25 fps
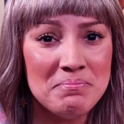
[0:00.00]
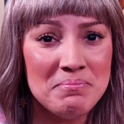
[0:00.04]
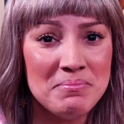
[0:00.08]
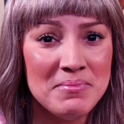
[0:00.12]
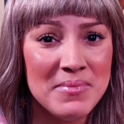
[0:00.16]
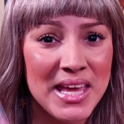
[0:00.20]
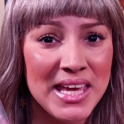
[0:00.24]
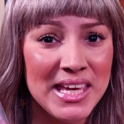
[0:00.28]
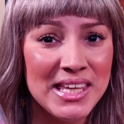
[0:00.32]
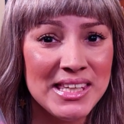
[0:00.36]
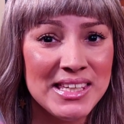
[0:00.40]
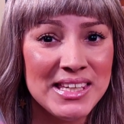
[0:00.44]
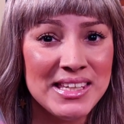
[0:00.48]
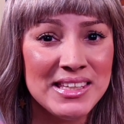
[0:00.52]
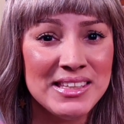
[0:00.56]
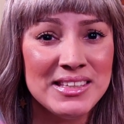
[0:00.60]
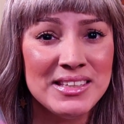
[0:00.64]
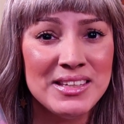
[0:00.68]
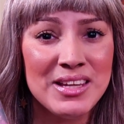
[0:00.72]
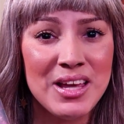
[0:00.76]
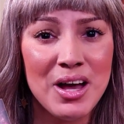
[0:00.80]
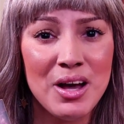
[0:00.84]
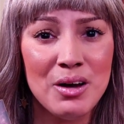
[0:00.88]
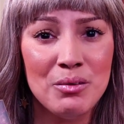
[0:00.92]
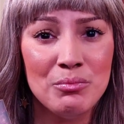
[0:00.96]

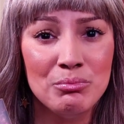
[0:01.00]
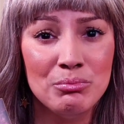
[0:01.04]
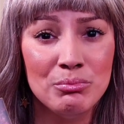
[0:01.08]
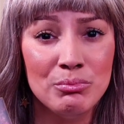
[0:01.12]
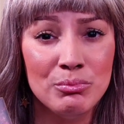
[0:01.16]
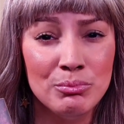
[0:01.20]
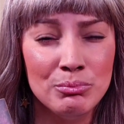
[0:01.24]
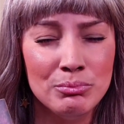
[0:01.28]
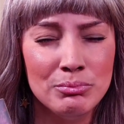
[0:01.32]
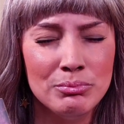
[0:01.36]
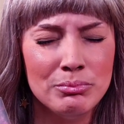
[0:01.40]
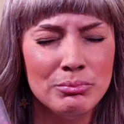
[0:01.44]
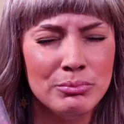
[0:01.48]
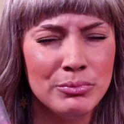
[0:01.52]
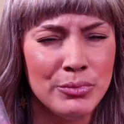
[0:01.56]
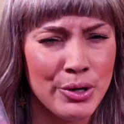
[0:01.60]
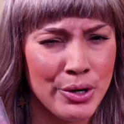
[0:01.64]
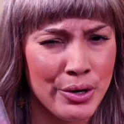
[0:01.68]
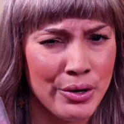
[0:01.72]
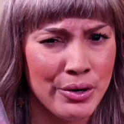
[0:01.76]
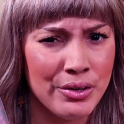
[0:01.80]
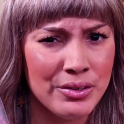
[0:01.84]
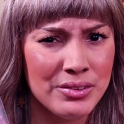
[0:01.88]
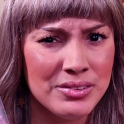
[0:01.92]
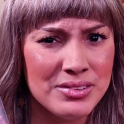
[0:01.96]
Maidens
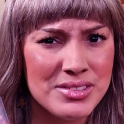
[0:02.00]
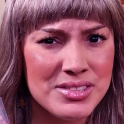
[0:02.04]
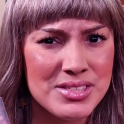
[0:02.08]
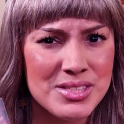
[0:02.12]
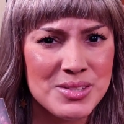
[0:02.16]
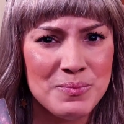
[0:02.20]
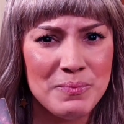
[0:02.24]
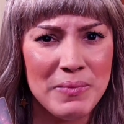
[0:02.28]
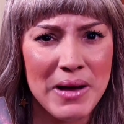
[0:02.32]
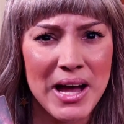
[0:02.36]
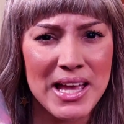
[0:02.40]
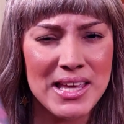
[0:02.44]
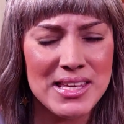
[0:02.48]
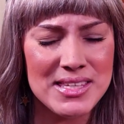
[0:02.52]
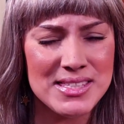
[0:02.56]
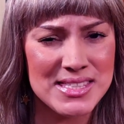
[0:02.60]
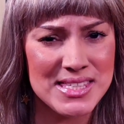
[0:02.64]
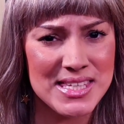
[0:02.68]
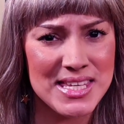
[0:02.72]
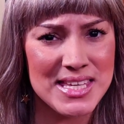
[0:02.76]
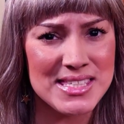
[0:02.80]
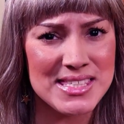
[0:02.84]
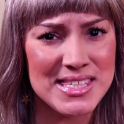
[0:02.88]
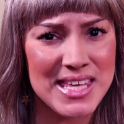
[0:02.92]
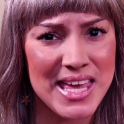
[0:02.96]
Mourn by
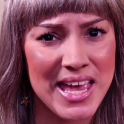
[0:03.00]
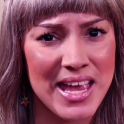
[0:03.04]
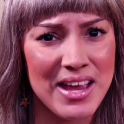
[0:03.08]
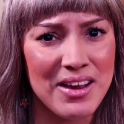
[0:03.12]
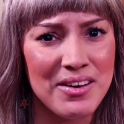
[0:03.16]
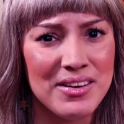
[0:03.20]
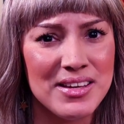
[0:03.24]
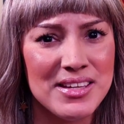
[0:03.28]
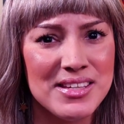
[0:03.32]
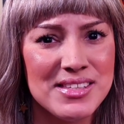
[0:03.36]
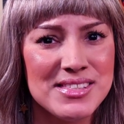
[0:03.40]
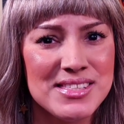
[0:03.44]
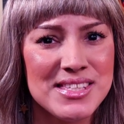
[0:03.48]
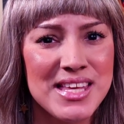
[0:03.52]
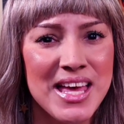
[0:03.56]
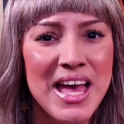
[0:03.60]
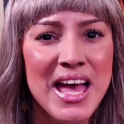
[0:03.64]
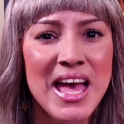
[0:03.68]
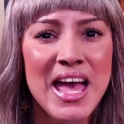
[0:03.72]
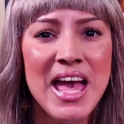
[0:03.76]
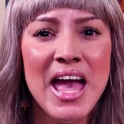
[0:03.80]
C.S. Harris.